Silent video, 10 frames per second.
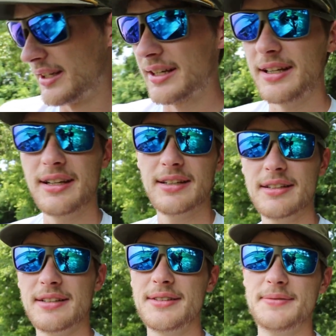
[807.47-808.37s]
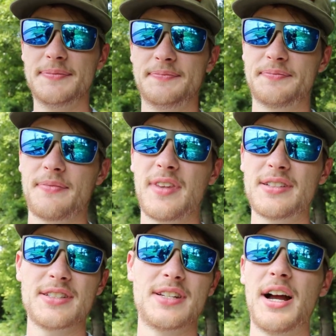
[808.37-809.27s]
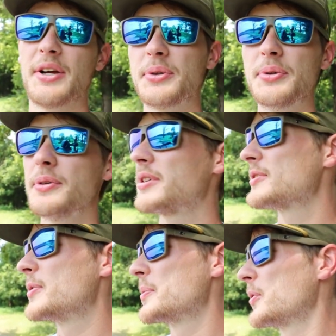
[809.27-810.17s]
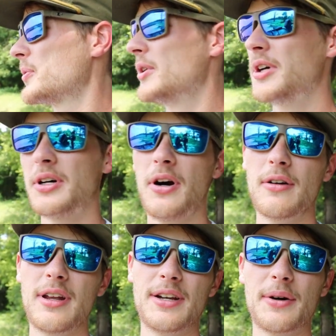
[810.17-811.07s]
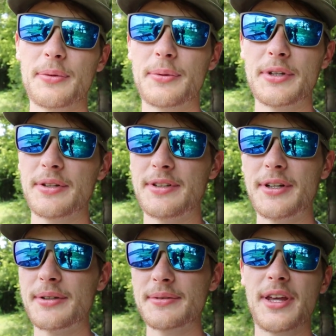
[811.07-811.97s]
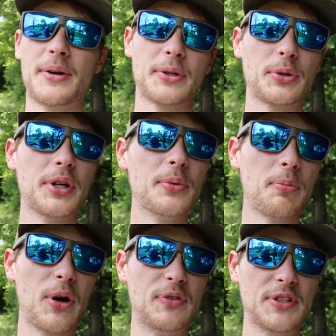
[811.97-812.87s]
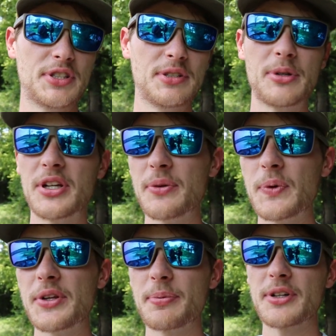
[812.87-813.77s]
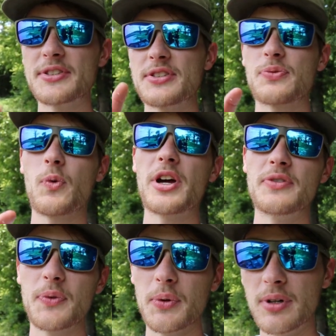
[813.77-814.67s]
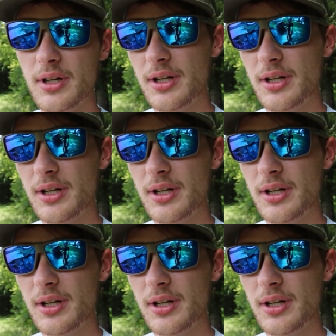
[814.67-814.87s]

and it's just not cool, because people already don't want, they don't agree with bow fishing to begin with, because it's wasteful.